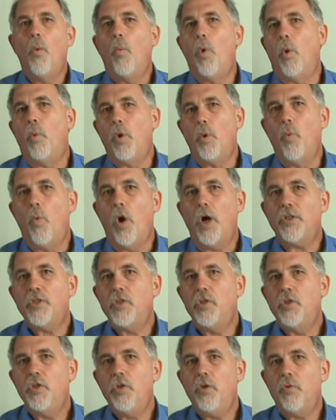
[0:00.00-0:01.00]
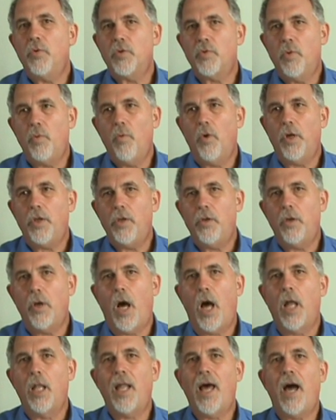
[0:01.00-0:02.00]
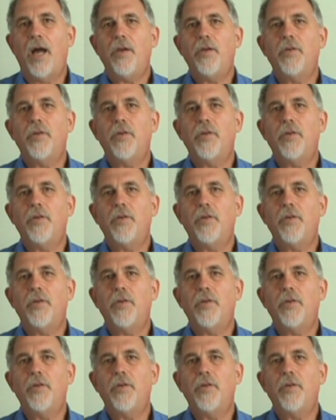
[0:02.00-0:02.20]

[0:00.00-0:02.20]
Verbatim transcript: What we want to do is we want you to allow